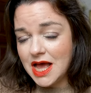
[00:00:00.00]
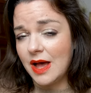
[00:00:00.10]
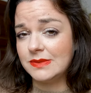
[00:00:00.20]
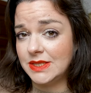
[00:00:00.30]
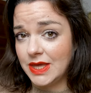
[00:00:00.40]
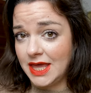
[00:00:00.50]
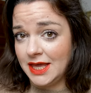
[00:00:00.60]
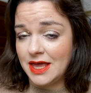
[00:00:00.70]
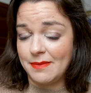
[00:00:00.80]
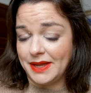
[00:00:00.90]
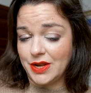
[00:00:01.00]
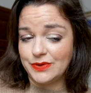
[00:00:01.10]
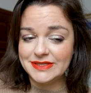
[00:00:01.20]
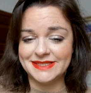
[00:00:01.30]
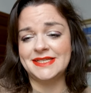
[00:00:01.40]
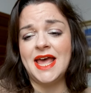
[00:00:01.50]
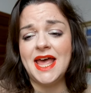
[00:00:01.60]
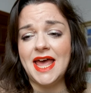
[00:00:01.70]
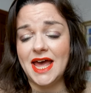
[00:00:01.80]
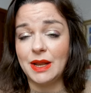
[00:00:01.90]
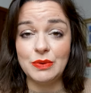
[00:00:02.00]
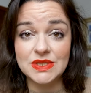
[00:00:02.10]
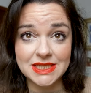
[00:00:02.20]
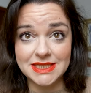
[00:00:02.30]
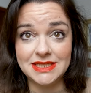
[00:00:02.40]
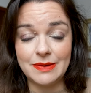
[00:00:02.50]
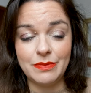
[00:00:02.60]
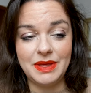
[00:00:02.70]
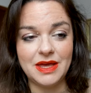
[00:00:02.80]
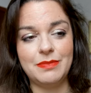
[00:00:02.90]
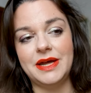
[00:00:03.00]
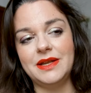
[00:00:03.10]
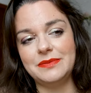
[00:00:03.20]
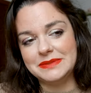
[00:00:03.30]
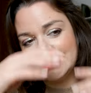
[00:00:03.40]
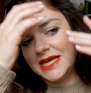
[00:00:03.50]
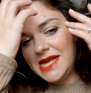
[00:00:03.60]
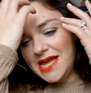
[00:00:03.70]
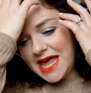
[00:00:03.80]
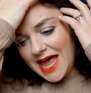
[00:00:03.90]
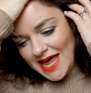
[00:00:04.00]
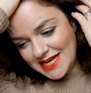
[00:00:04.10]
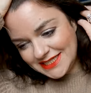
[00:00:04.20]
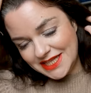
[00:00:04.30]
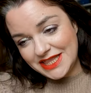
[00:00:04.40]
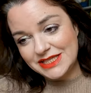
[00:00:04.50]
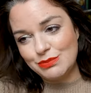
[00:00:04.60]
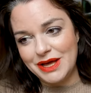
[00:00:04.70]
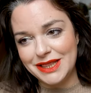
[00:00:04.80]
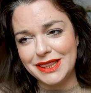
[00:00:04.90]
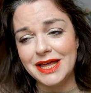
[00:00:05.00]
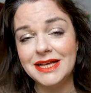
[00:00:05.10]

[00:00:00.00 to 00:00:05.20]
I was looking at my notes and I bought 67 makeup items. And this month